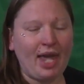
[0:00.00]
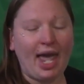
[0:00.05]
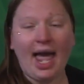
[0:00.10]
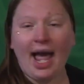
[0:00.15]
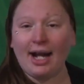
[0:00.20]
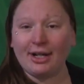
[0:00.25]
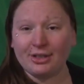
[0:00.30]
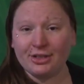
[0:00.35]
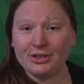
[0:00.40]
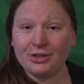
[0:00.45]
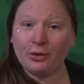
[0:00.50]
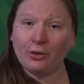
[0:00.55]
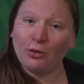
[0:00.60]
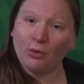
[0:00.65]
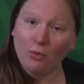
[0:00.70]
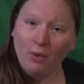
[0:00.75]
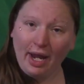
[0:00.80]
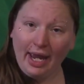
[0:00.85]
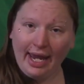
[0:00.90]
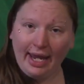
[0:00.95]
act a
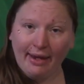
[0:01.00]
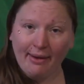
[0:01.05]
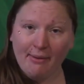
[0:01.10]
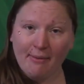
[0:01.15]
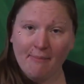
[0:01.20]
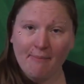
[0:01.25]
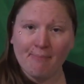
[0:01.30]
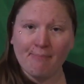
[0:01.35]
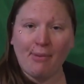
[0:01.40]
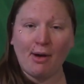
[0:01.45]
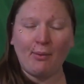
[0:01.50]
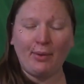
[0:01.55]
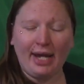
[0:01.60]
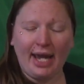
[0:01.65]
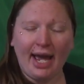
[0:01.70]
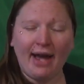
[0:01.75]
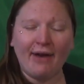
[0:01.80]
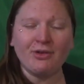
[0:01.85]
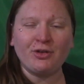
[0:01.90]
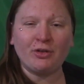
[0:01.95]
certain way. But we
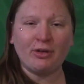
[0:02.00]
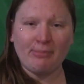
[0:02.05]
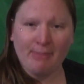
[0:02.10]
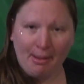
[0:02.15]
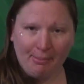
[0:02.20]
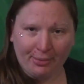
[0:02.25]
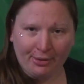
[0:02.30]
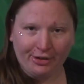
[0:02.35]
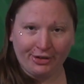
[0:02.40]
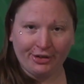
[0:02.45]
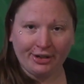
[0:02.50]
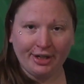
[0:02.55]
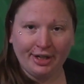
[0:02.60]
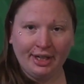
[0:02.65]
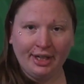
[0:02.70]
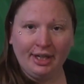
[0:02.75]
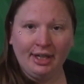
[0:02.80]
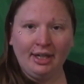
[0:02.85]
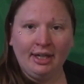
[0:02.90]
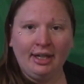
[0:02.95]
have to remember,
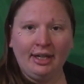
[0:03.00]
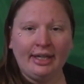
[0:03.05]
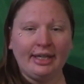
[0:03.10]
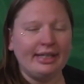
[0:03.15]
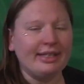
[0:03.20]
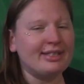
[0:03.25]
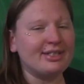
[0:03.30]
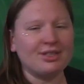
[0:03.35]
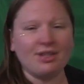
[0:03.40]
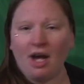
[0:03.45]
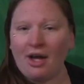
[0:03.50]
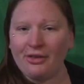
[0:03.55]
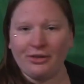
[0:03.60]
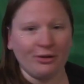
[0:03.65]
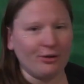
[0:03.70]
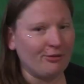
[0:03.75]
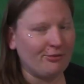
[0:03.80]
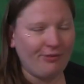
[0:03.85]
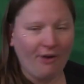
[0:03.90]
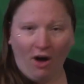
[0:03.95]
it's not
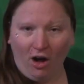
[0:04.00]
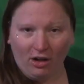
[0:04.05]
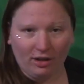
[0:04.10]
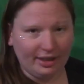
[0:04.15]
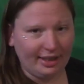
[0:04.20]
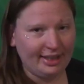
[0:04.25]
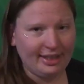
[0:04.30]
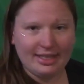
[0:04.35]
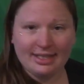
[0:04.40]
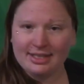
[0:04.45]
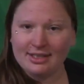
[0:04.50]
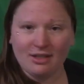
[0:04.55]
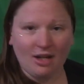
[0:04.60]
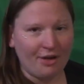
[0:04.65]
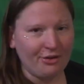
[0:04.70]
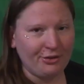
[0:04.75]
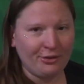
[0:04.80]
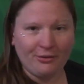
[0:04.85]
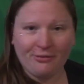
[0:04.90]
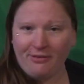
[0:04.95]
their fault. It is
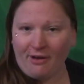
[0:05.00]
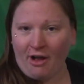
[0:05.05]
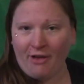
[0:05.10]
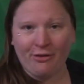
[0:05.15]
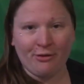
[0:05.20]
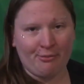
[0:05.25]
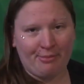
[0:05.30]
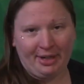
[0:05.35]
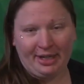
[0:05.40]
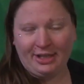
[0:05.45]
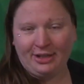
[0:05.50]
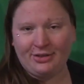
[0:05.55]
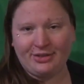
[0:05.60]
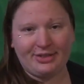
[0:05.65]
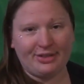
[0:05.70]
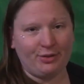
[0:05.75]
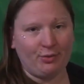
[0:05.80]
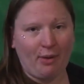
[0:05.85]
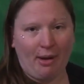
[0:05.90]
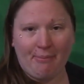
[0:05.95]
not their fault they're being
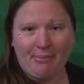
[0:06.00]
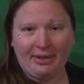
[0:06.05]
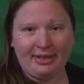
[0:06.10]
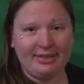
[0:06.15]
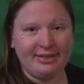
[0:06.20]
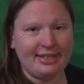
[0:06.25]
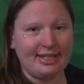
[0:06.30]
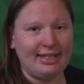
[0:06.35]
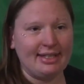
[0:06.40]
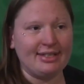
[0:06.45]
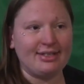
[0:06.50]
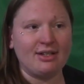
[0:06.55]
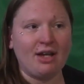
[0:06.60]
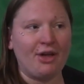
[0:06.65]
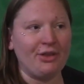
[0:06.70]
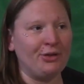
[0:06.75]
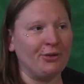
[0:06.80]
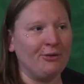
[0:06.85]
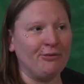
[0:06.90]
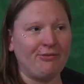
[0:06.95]
used as weapons. It is
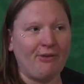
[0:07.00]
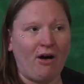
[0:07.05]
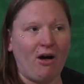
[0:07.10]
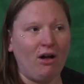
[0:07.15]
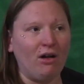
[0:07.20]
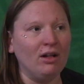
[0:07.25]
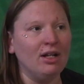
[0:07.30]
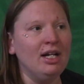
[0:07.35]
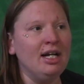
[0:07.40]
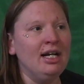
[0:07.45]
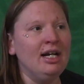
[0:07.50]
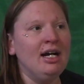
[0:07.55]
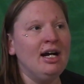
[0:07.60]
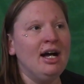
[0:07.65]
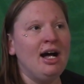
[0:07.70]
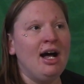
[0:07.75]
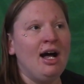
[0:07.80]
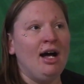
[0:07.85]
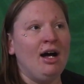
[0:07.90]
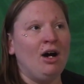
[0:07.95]
not their fault
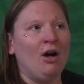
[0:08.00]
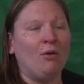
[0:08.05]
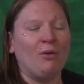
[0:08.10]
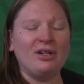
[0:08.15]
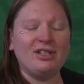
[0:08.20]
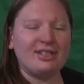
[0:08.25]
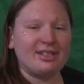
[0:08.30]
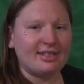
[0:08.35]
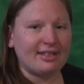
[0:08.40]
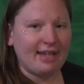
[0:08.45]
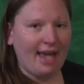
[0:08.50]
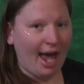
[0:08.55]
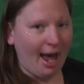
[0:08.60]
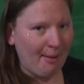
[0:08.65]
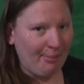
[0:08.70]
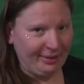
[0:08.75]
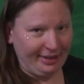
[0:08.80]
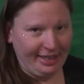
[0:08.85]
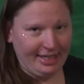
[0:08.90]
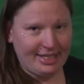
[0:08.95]
what's
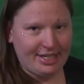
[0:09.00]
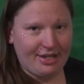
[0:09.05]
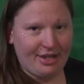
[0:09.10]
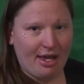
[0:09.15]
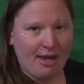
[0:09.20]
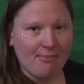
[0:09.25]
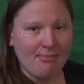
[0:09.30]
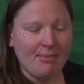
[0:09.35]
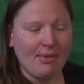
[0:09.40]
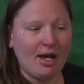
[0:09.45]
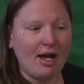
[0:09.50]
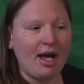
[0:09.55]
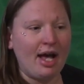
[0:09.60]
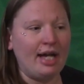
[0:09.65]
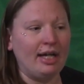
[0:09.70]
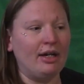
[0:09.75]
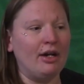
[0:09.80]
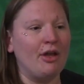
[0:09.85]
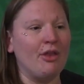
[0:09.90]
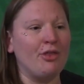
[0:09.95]
happening to them,
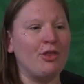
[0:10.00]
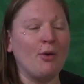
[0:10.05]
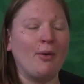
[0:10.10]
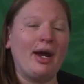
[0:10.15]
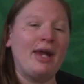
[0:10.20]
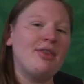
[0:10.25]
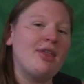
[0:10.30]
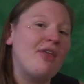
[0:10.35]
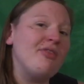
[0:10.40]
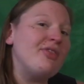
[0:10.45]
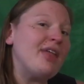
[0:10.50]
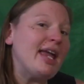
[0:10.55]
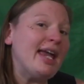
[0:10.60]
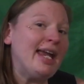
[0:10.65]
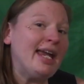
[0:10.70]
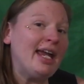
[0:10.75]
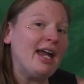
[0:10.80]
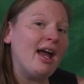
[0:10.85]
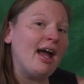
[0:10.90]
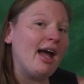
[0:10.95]
the way that
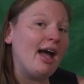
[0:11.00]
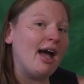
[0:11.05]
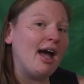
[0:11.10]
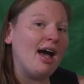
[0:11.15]
they